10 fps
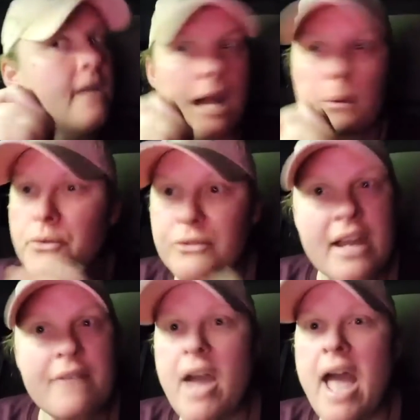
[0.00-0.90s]
I will
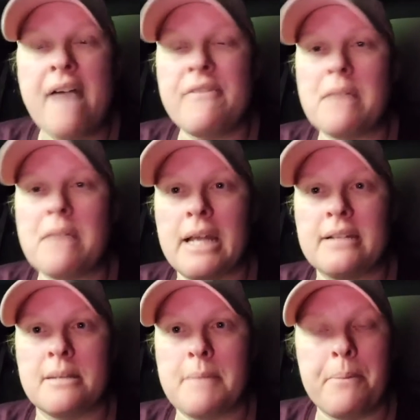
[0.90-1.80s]
never have that blight
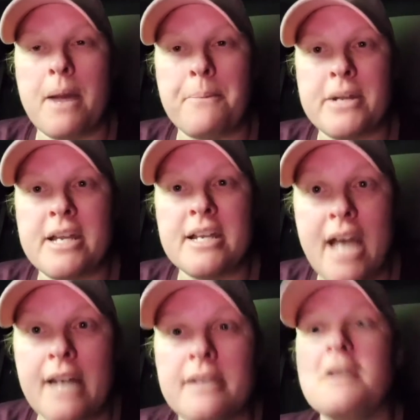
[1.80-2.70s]
on my property
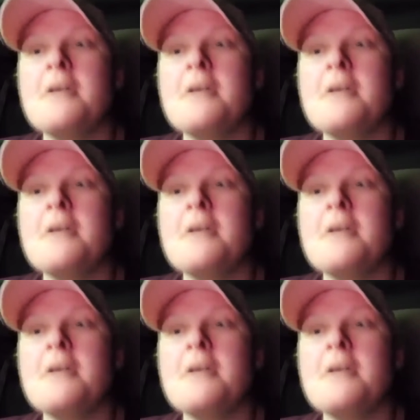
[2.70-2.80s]
again